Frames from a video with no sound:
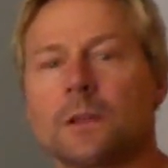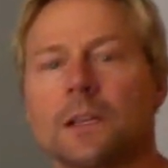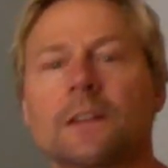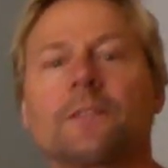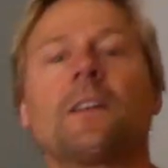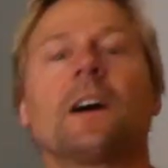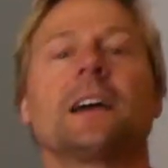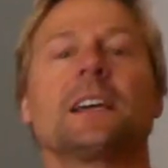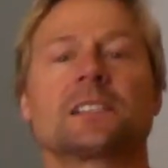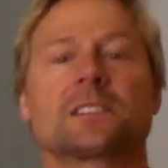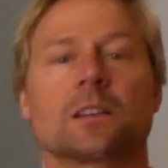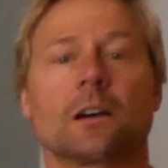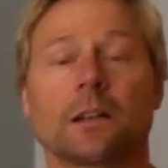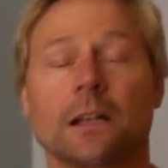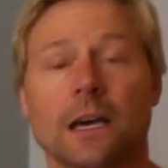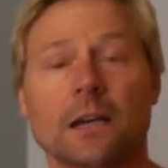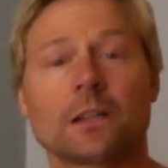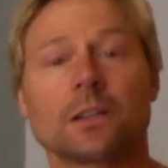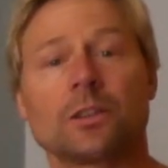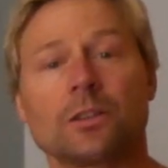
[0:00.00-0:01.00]
advice on
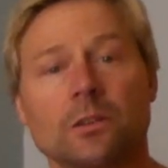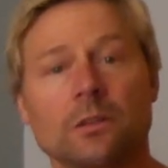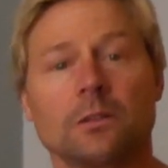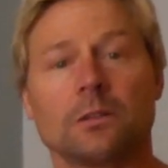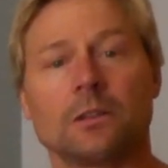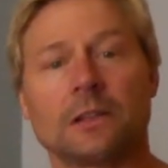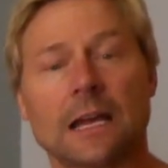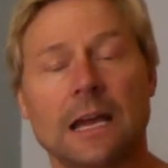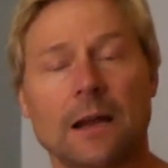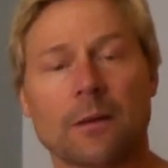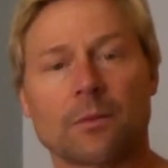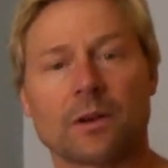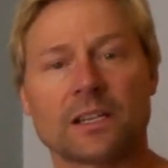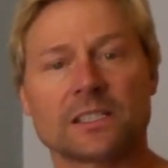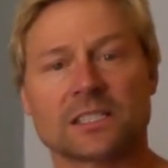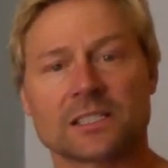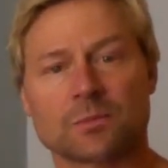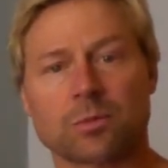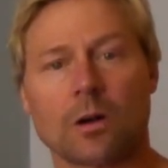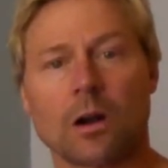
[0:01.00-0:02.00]
how to do Glute-Ham
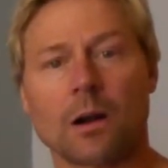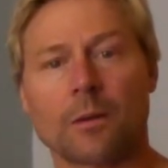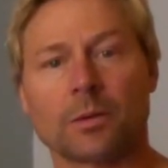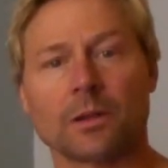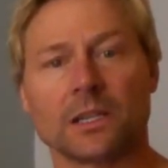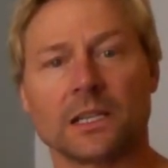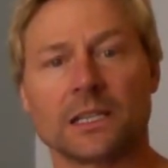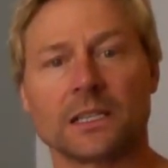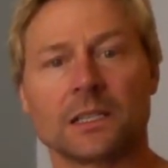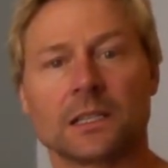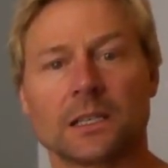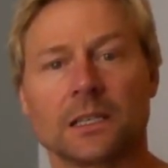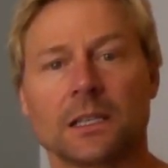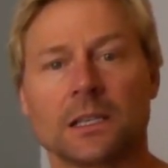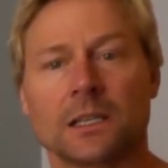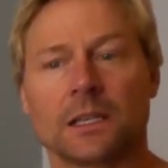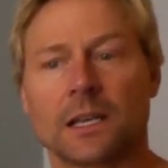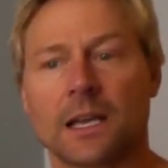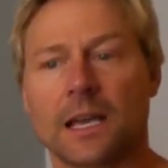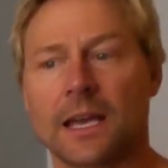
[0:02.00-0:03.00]
raises properly,
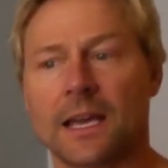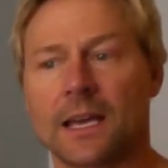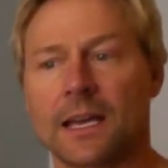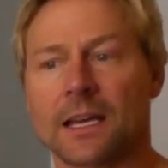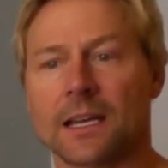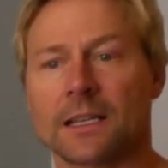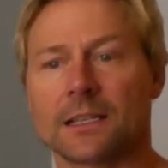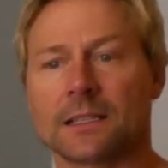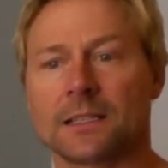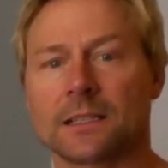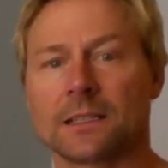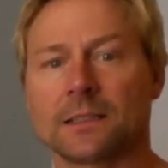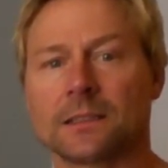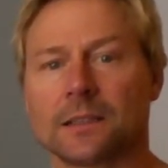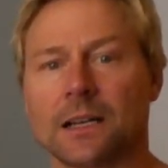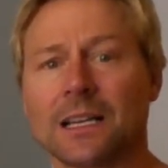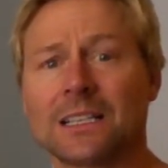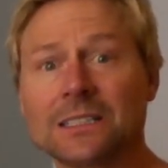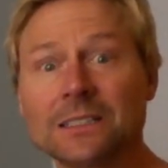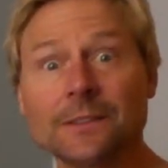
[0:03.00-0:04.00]
and
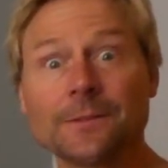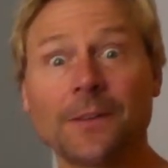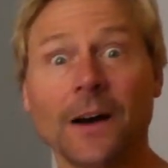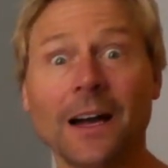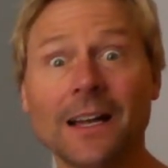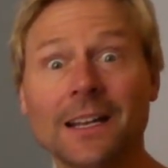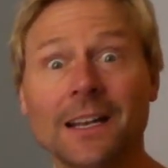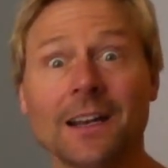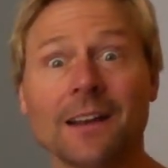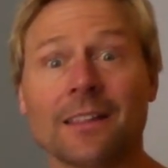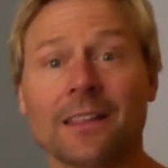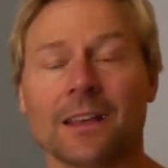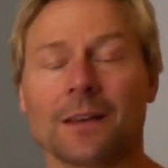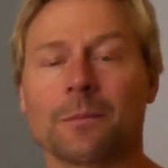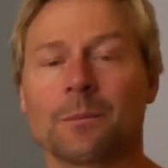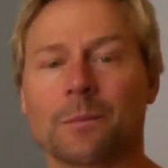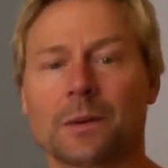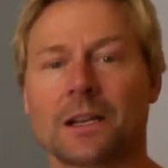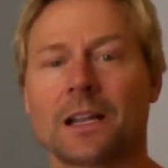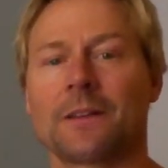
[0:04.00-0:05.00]
I couldn't find
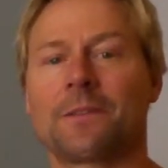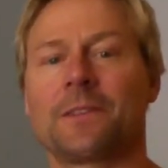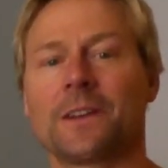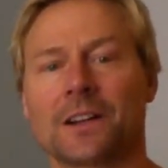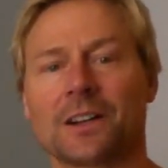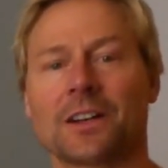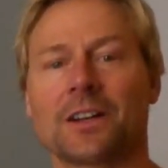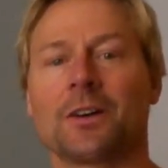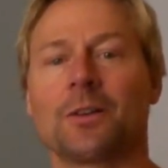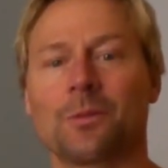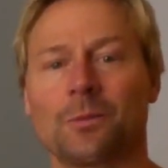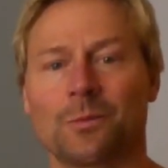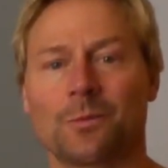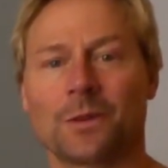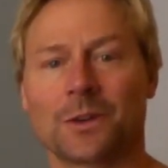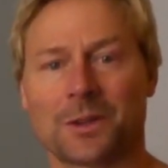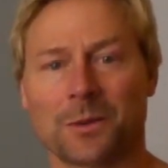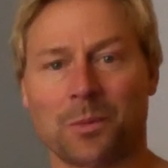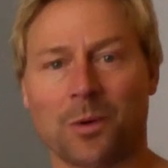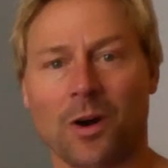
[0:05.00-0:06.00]
anything, but I figured out
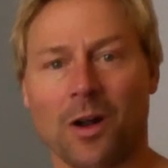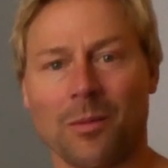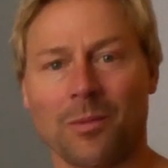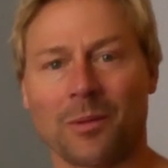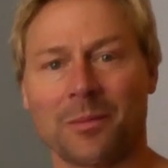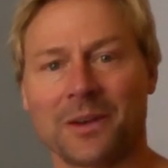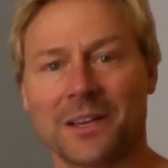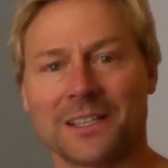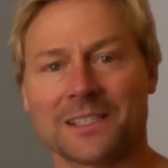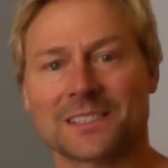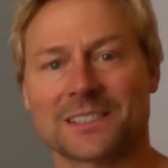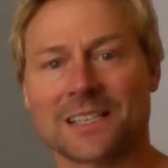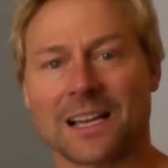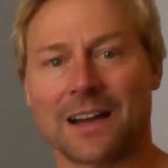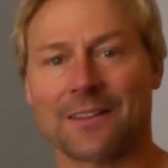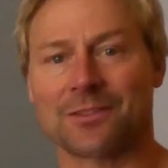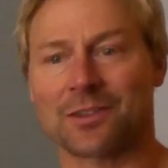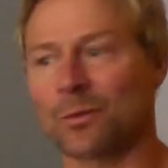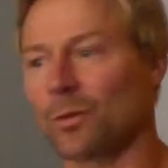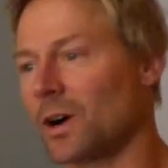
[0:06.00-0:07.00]
what the problem is
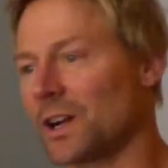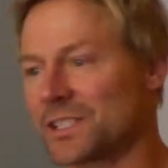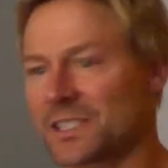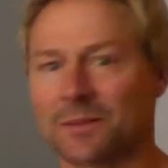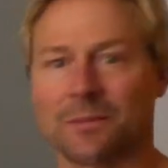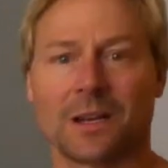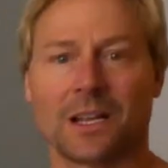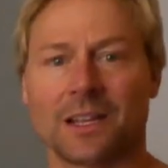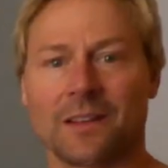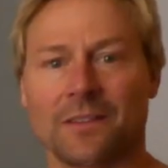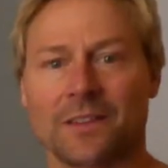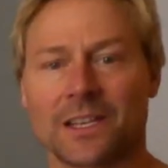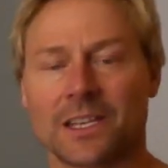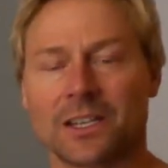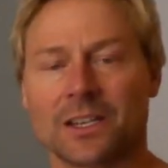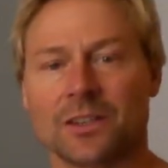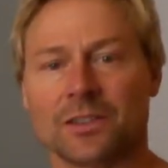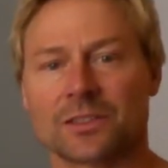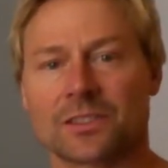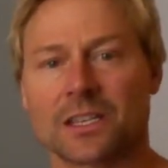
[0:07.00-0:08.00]
after watching many
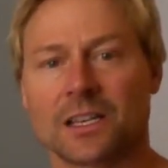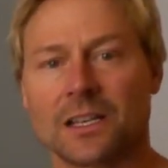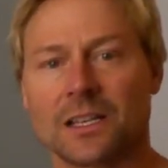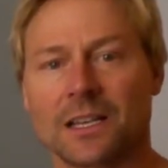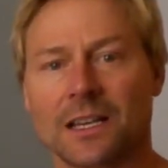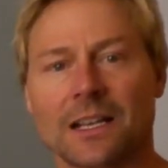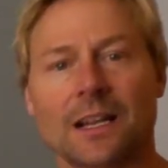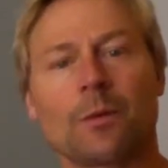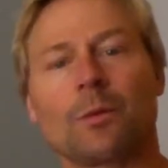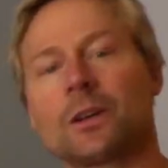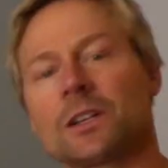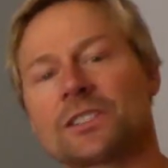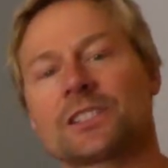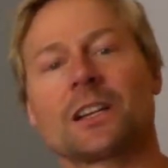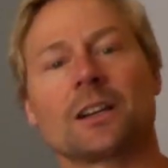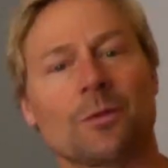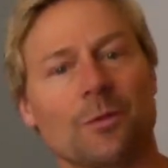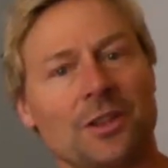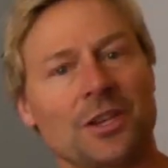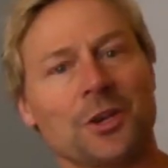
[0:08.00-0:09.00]
videos, and I want to
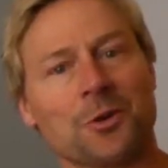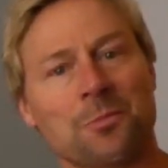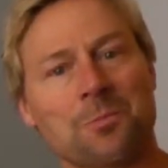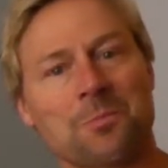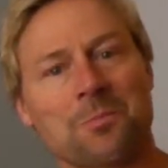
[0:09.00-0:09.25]
share it with you.